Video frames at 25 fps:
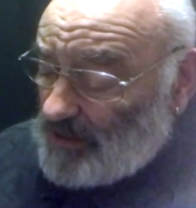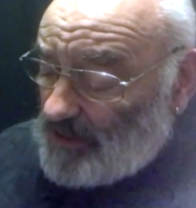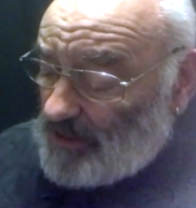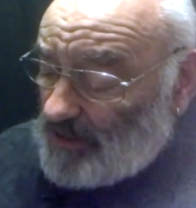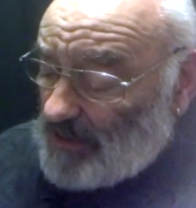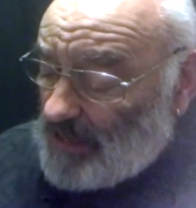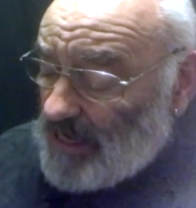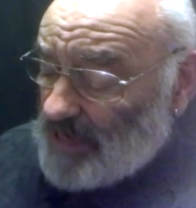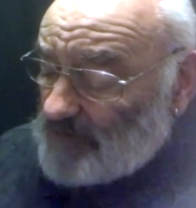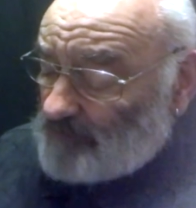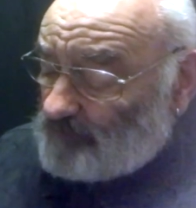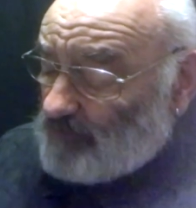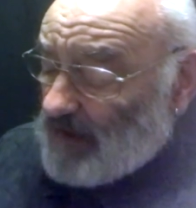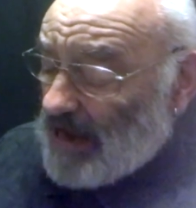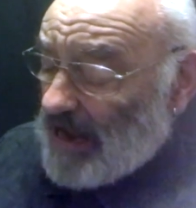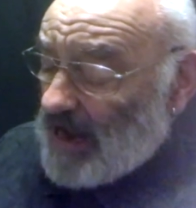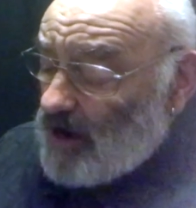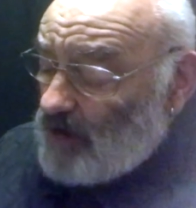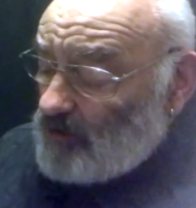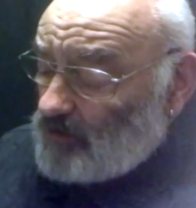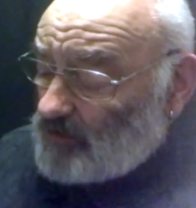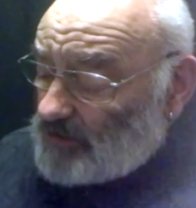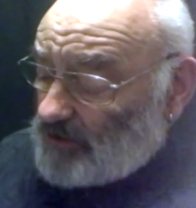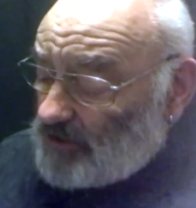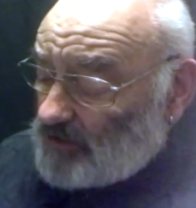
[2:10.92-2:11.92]
head
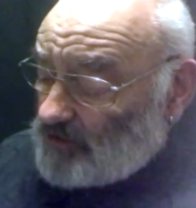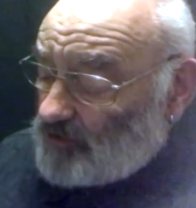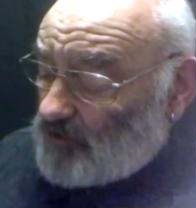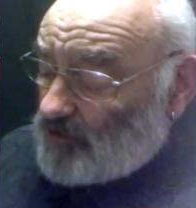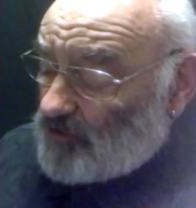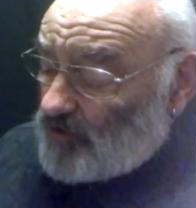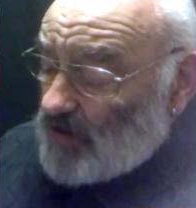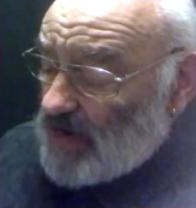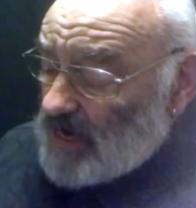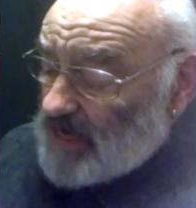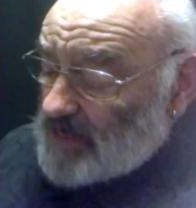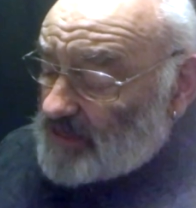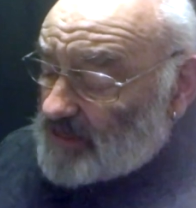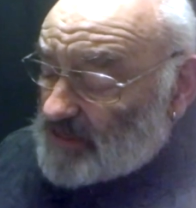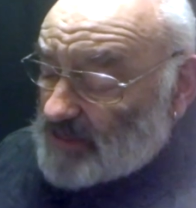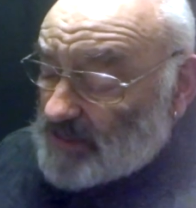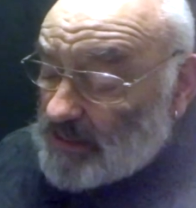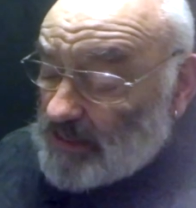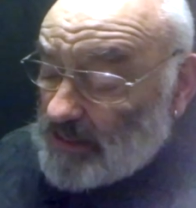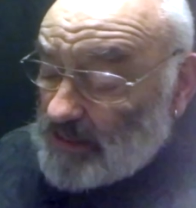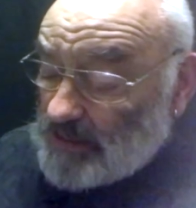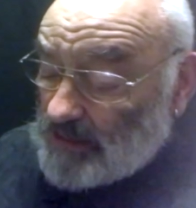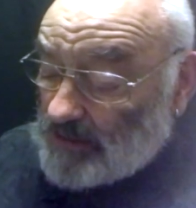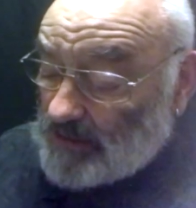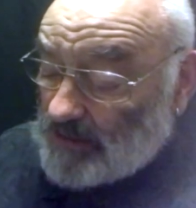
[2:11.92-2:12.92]
bowed and
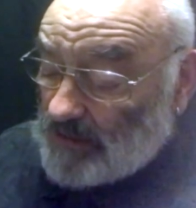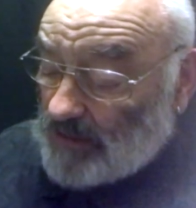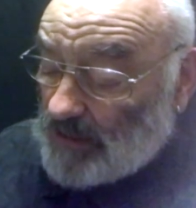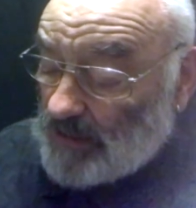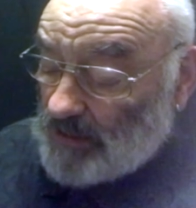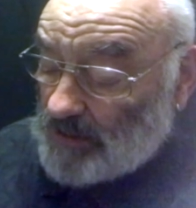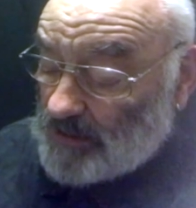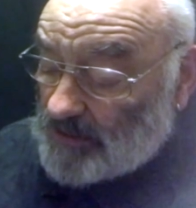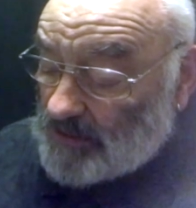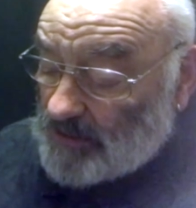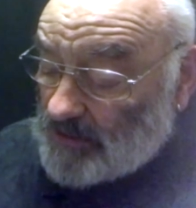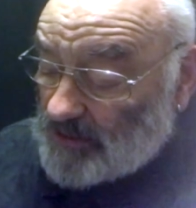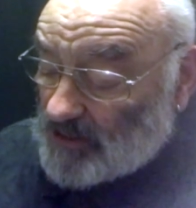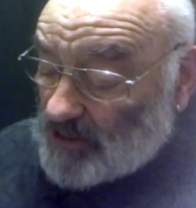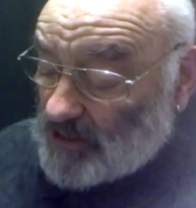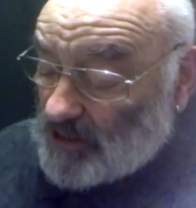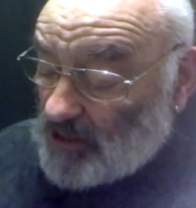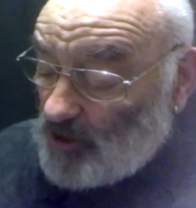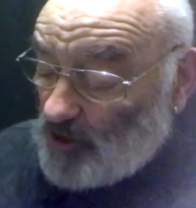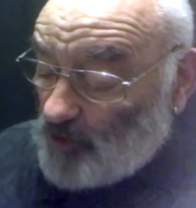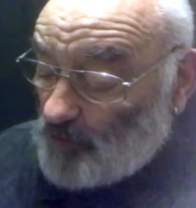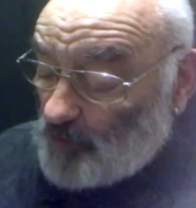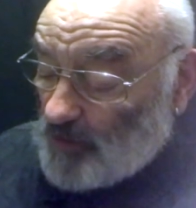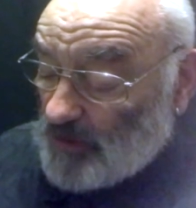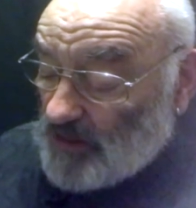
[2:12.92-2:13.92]
grey-skinned against the
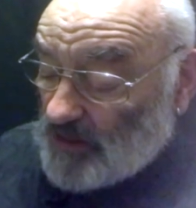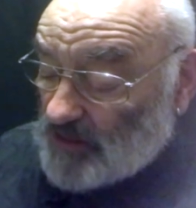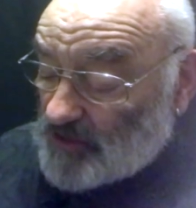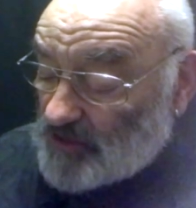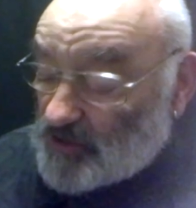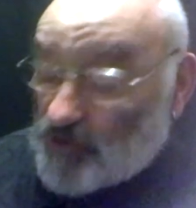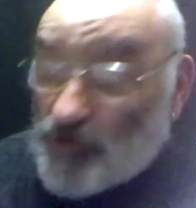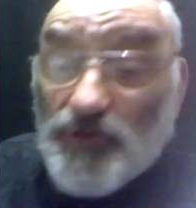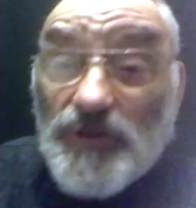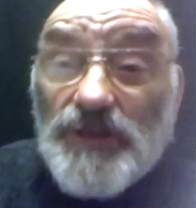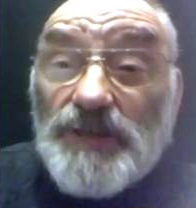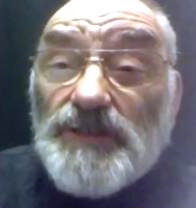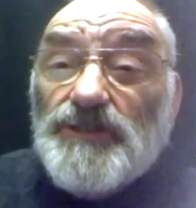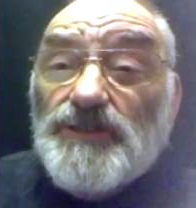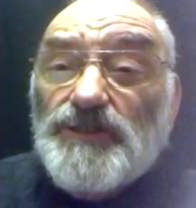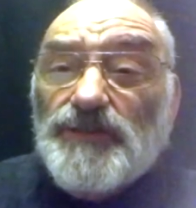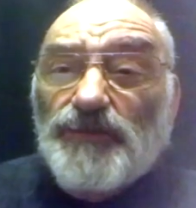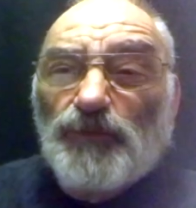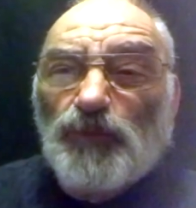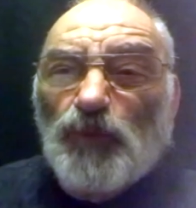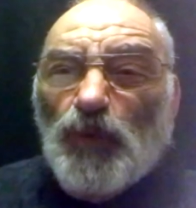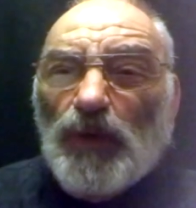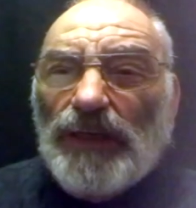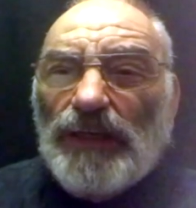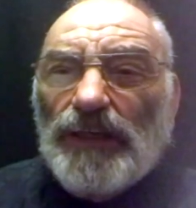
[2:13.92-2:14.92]
sloping streets
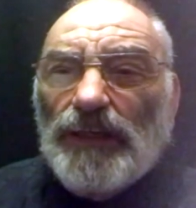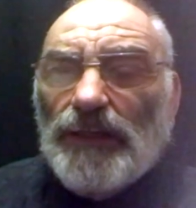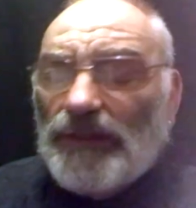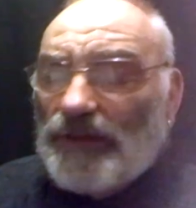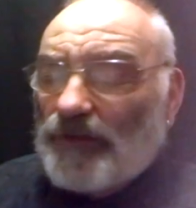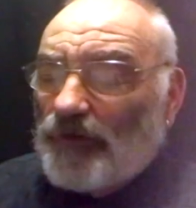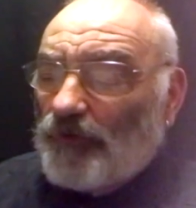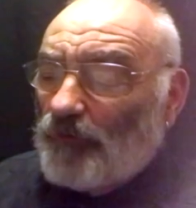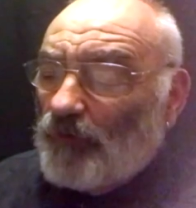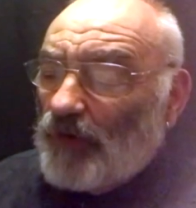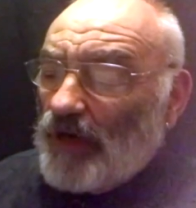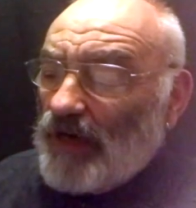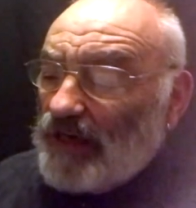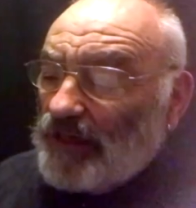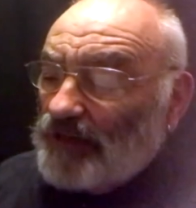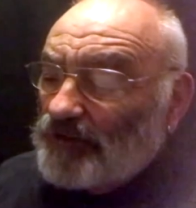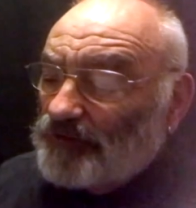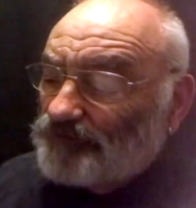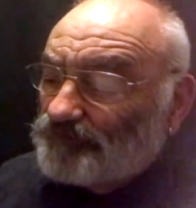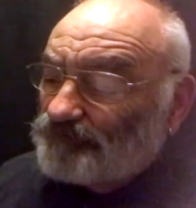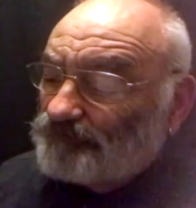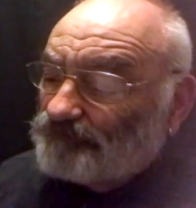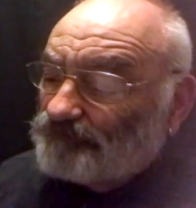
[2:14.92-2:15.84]
of wind and rain.